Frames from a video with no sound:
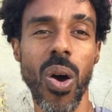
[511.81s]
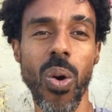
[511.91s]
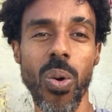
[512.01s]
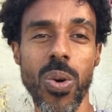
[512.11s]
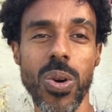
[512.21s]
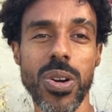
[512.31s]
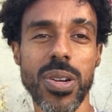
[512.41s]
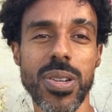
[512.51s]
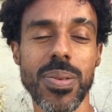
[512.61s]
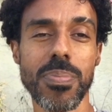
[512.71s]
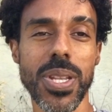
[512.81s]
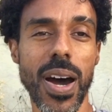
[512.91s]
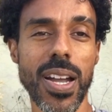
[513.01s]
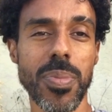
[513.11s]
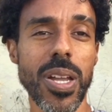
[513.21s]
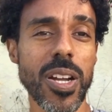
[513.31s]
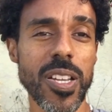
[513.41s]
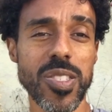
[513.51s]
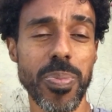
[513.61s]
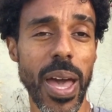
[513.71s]
or monogamy are,
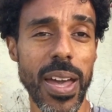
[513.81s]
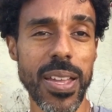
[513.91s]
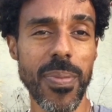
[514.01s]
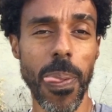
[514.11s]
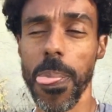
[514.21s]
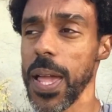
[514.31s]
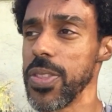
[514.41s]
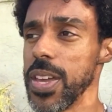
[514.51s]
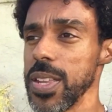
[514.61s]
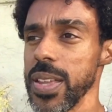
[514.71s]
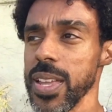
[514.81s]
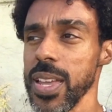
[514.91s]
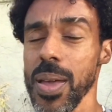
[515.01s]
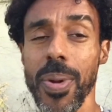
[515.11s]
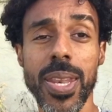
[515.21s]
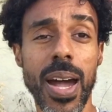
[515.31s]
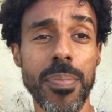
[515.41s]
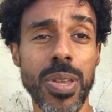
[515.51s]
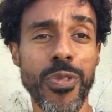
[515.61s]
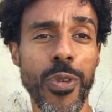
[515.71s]
is bad and that it may not
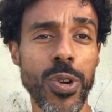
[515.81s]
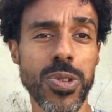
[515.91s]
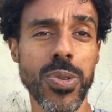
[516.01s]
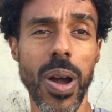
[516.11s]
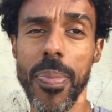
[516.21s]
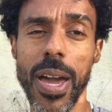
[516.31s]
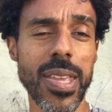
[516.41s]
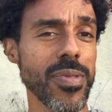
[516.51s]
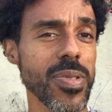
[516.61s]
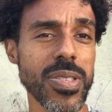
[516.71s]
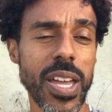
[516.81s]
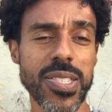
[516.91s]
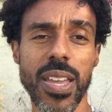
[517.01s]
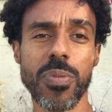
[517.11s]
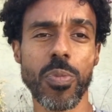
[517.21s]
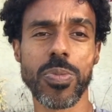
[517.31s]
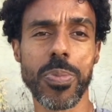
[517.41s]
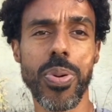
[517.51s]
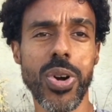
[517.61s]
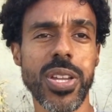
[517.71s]
be for you. I'm not even, that's not the
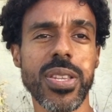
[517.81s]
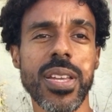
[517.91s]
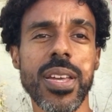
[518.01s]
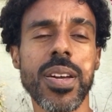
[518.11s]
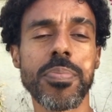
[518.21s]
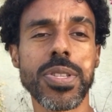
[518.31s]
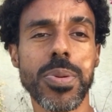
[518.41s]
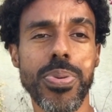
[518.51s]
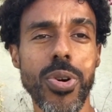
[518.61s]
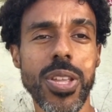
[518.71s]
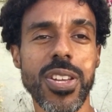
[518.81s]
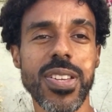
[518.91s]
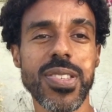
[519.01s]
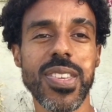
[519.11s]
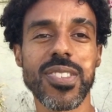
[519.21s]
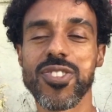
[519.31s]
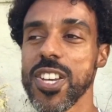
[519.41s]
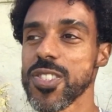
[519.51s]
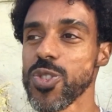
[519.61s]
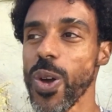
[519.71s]
point. But the point is, is
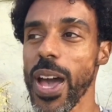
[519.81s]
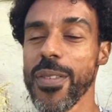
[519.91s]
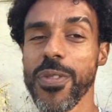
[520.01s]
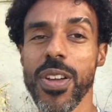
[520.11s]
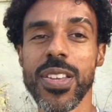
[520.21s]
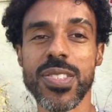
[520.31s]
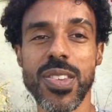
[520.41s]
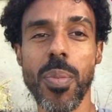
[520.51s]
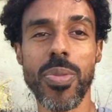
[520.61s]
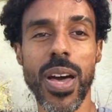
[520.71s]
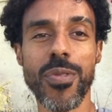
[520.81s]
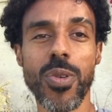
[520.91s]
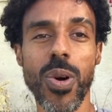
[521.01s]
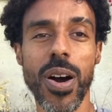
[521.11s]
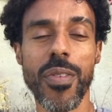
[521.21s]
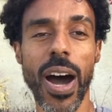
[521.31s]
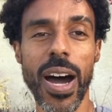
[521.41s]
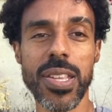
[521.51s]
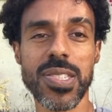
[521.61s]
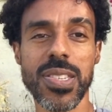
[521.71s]
just to have some level of
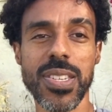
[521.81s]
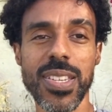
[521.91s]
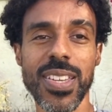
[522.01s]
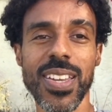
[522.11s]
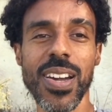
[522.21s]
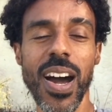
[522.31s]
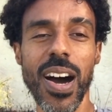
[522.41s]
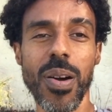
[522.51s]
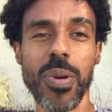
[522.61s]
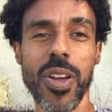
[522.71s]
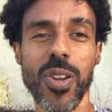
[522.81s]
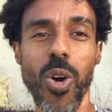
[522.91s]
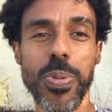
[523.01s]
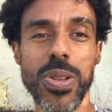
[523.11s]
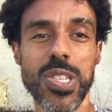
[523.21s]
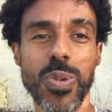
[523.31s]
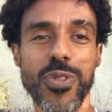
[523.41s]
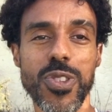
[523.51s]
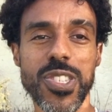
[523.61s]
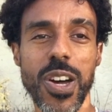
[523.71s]
honesty uh, and openness with
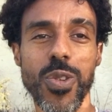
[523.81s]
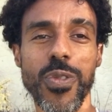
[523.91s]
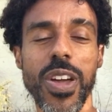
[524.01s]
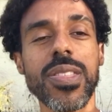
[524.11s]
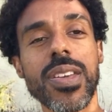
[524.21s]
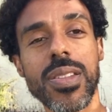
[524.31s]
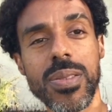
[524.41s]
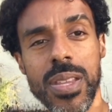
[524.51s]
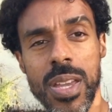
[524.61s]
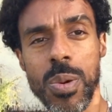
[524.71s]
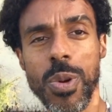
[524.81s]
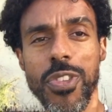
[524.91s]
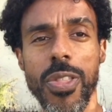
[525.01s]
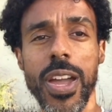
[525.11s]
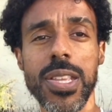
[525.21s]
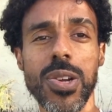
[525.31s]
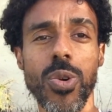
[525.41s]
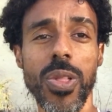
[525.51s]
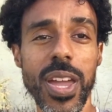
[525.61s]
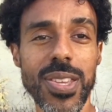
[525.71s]
yourself, and then with the lady
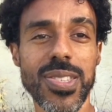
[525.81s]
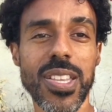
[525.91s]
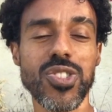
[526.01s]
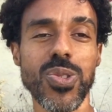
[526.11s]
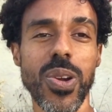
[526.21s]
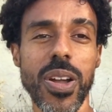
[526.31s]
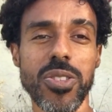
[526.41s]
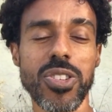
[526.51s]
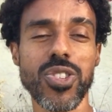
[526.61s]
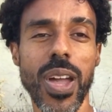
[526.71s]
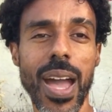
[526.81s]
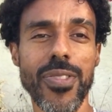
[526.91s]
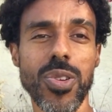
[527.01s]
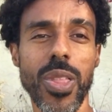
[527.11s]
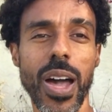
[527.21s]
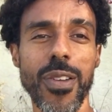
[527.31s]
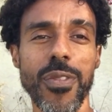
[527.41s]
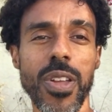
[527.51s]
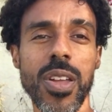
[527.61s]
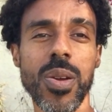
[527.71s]
or ladies that you that you have in your life,
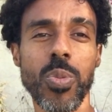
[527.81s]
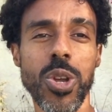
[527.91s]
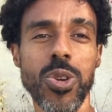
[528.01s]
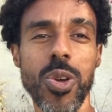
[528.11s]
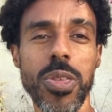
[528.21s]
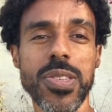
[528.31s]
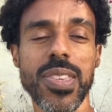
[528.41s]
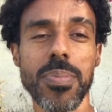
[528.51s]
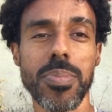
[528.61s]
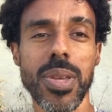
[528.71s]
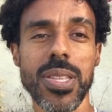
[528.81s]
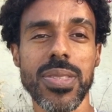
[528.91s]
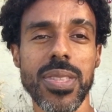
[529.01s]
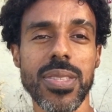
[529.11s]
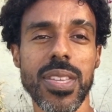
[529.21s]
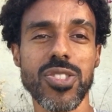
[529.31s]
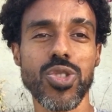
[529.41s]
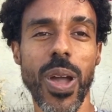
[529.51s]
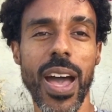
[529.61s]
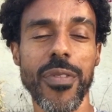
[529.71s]
where you at least admit that
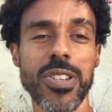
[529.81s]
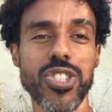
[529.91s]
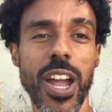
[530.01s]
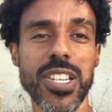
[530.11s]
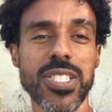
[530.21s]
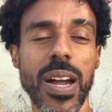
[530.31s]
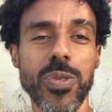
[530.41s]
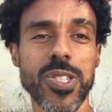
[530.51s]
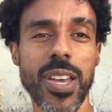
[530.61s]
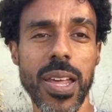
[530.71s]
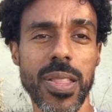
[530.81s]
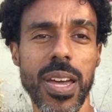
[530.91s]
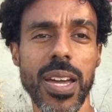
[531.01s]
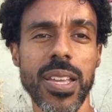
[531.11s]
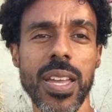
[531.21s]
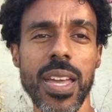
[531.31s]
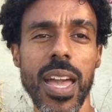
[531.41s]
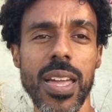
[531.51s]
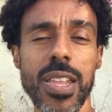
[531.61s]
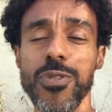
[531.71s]
you have attraction outside of that.
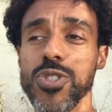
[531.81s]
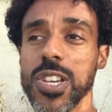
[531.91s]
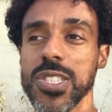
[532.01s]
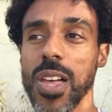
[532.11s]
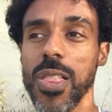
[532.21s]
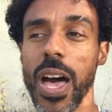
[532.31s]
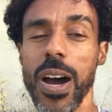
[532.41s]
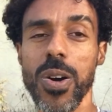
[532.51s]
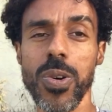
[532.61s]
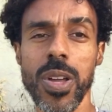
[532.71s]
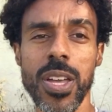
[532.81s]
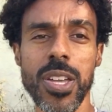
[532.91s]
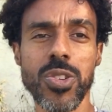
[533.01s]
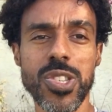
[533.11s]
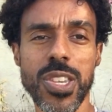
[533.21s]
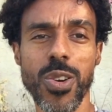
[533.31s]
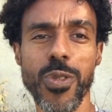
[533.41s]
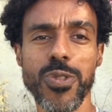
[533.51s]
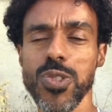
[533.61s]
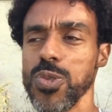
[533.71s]
And if you just allow
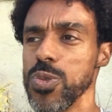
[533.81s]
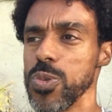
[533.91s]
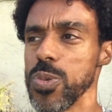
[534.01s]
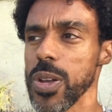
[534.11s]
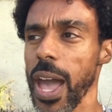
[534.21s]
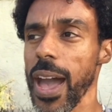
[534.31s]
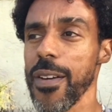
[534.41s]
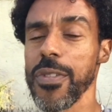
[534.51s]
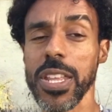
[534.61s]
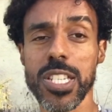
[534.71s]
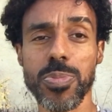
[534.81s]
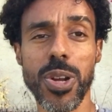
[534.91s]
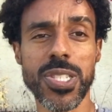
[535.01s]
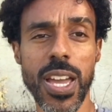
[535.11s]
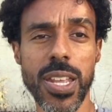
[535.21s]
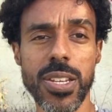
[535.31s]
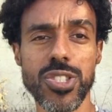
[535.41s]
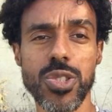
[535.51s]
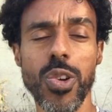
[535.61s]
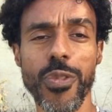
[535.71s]
yourself to have and express that
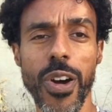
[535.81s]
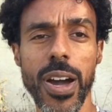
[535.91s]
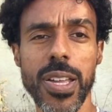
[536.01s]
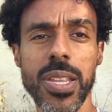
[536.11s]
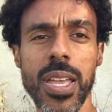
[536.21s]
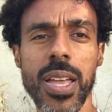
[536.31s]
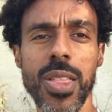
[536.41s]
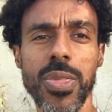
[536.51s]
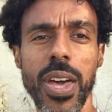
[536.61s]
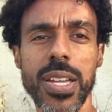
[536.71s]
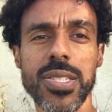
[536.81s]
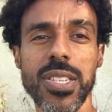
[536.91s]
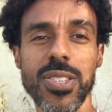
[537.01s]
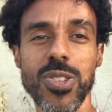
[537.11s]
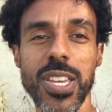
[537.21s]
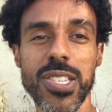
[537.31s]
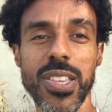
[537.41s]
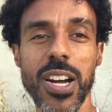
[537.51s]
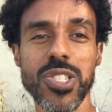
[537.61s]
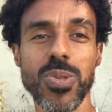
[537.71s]
energy, you'll find that your
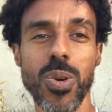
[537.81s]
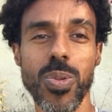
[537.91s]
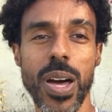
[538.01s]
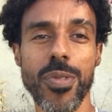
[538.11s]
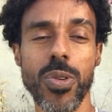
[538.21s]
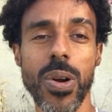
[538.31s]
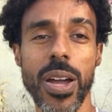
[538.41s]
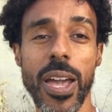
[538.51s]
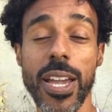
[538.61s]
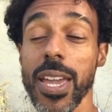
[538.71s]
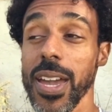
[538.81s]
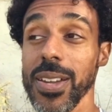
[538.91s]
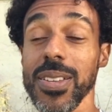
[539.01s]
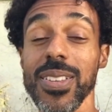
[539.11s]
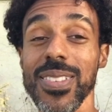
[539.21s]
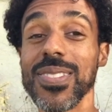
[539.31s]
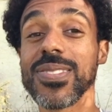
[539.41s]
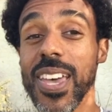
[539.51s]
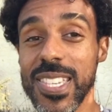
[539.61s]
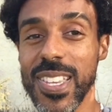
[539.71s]
testosterone level, aka
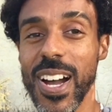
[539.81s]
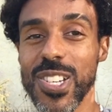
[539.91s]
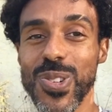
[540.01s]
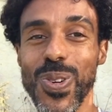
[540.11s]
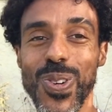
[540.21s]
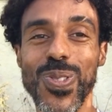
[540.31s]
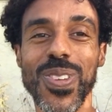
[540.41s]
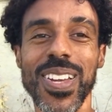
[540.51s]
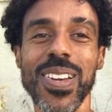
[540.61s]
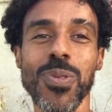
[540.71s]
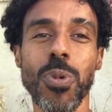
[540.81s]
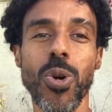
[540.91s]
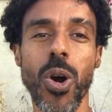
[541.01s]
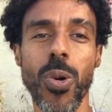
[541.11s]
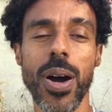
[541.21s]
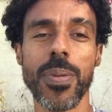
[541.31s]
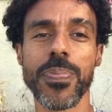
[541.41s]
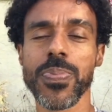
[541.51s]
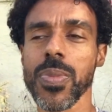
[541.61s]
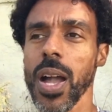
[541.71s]
zestosterone, will go up.
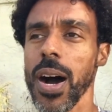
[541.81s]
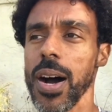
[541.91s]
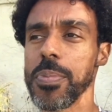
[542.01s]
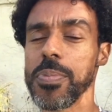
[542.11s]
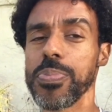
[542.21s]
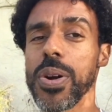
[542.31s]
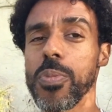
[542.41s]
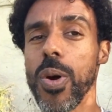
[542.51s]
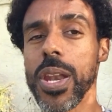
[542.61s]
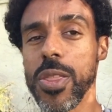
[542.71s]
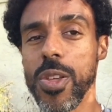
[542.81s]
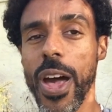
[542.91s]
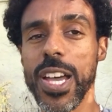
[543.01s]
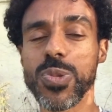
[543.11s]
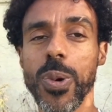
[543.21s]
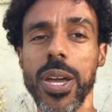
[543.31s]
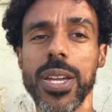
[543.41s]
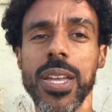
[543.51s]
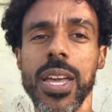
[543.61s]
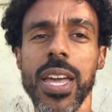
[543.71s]
Uh, put one other last
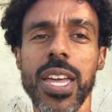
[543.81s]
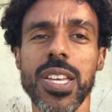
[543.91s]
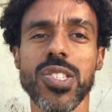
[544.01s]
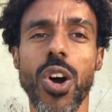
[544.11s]
way is